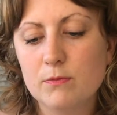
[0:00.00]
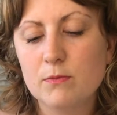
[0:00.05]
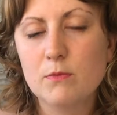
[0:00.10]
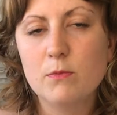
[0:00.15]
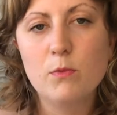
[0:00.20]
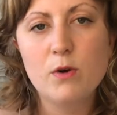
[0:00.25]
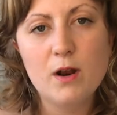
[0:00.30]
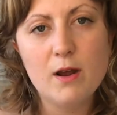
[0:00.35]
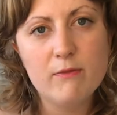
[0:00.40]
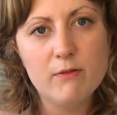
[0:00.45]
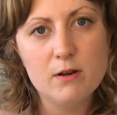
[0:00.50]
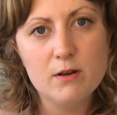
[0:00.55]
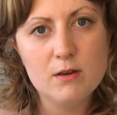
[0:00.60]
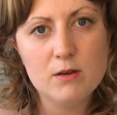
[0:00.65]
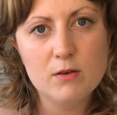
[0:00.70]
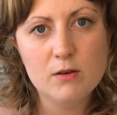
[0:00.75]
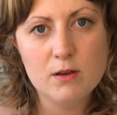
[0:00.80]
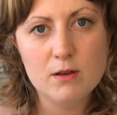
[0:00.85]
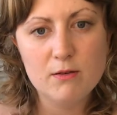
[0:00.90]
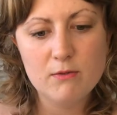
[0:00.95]
whatever you
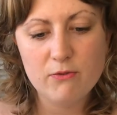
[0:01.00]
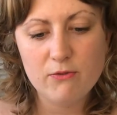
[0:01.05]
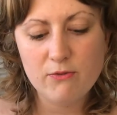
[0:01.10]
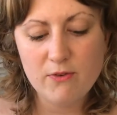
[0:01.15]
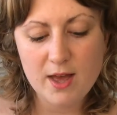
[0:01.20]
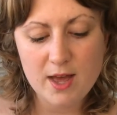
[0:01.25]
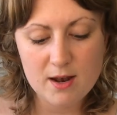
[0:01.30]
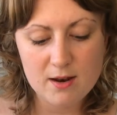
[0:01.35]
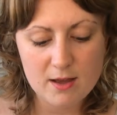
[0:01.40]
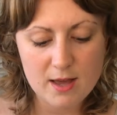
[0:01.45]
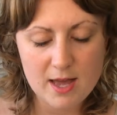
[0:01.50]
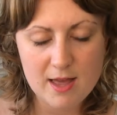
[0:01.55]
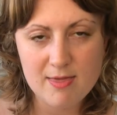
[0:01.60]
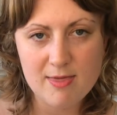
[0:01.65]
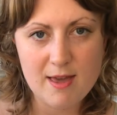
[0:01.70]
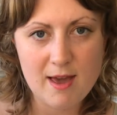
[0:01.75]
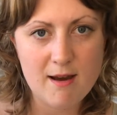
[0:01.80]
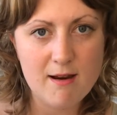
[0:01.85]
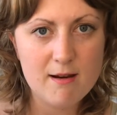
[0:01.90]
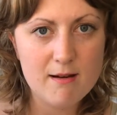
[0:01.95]
can fit in
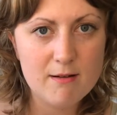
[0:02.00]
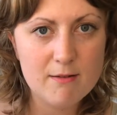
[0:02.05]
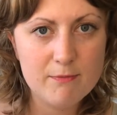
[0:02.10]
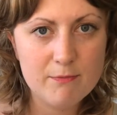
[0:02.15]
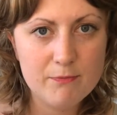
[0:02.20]
there.